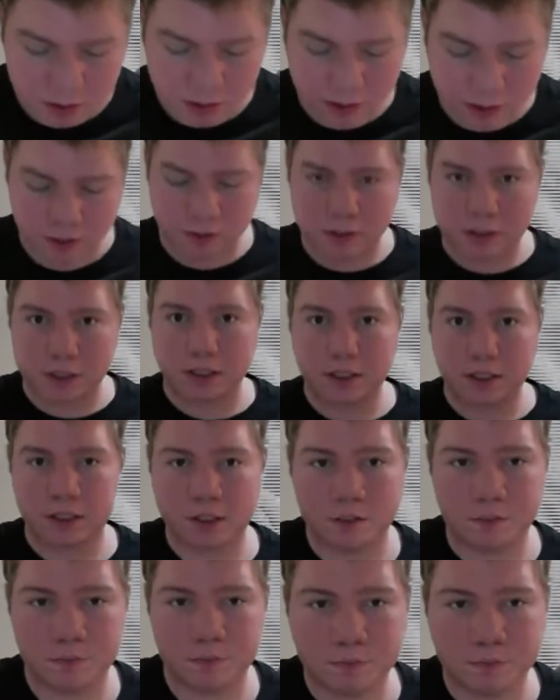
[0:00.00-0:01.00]
Alright, got
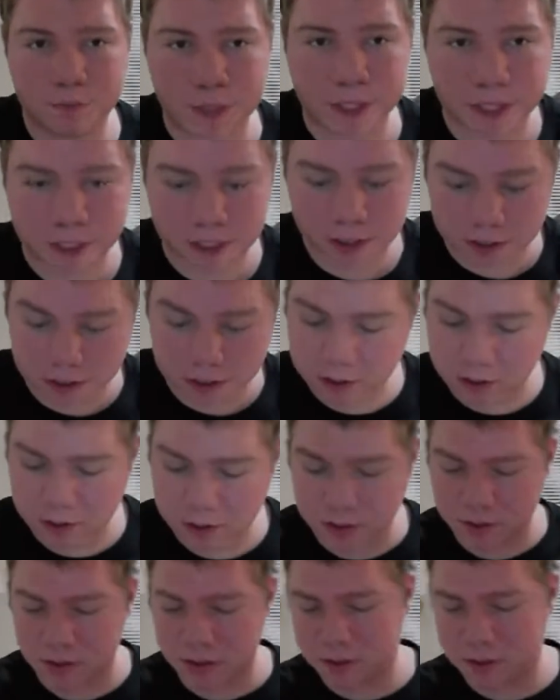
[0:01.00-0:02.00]
the
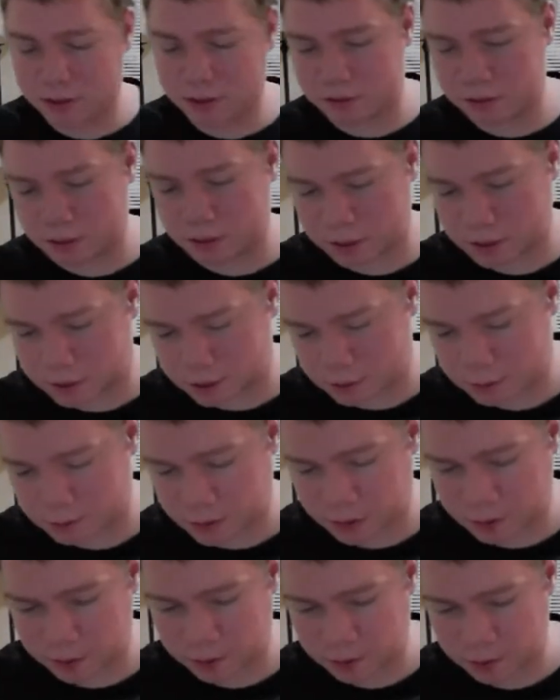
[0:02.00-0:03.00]
base. So this is
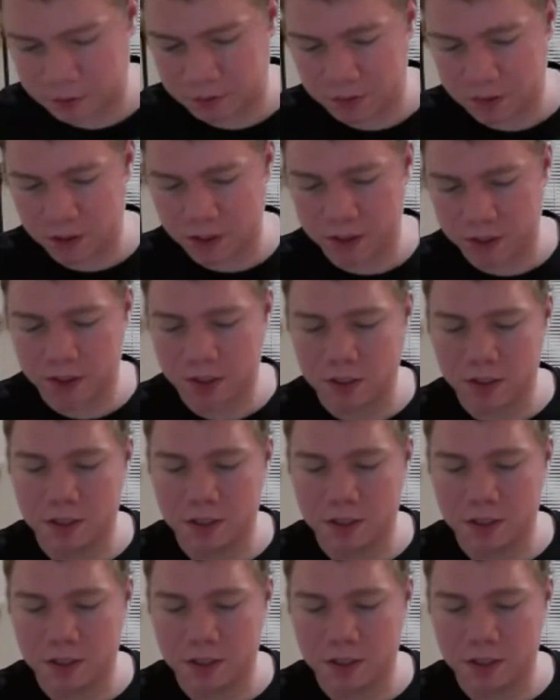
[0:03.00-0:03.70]
probably gonna be like